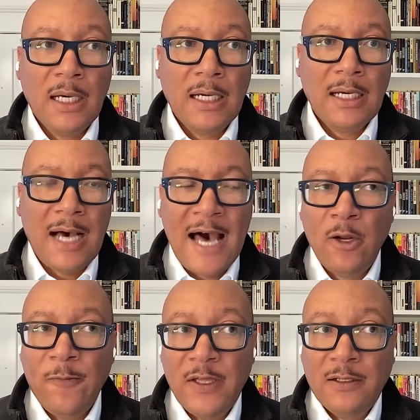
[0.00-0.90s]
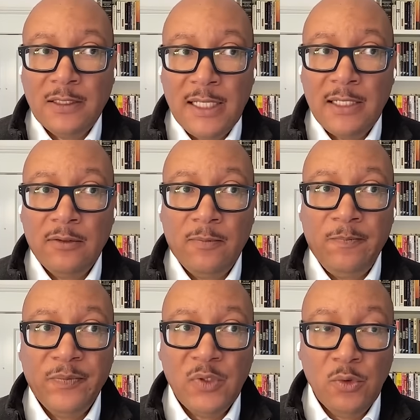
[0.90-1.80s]
Uh, I don't think that
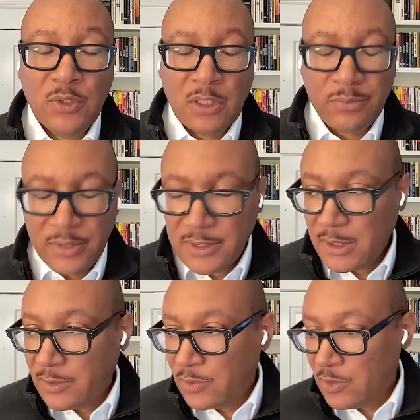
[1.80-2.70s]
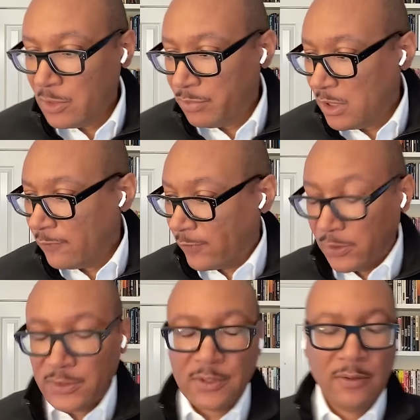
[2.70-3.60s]
using prisons should be the
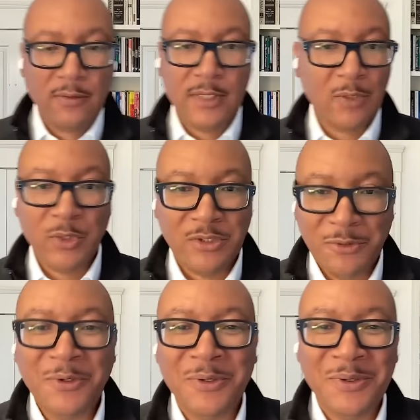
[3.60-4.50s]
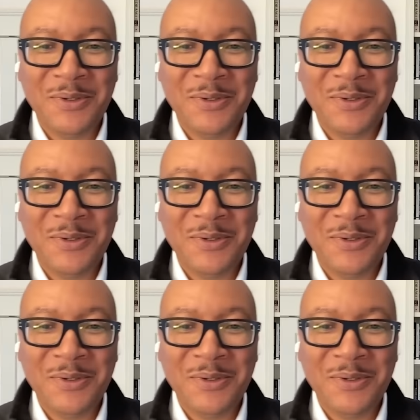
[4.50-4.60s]
first thing we do.